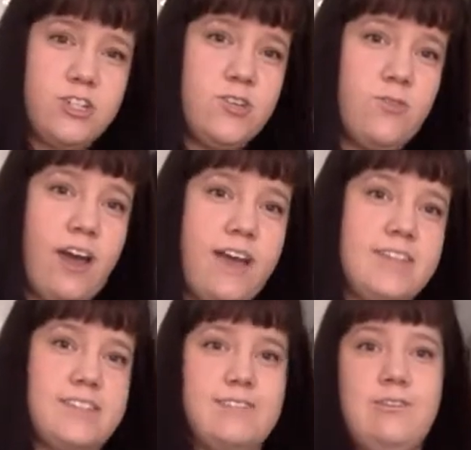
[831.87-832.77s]
to you
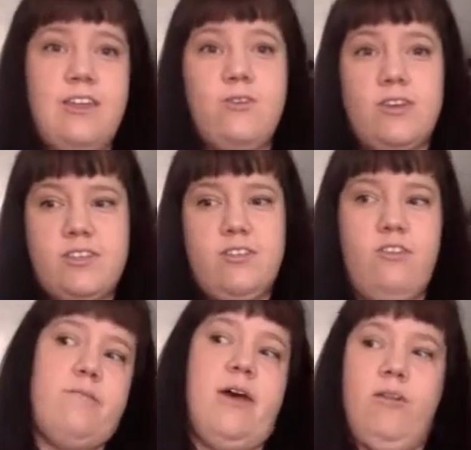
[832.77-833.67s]
guys so that you guys can
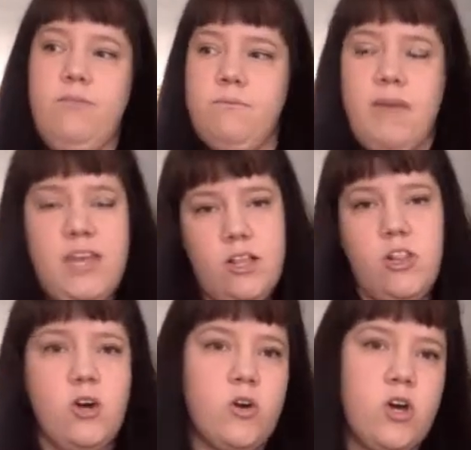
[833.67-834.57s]
learn about making
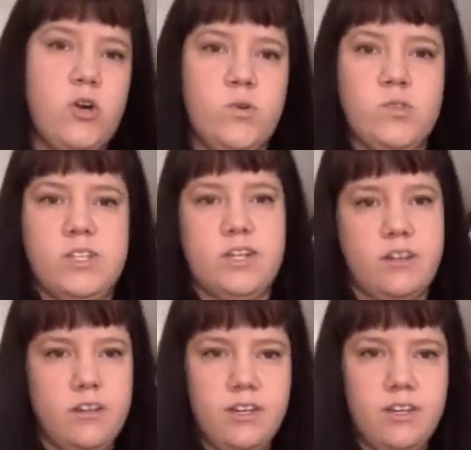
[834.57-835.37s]
logos and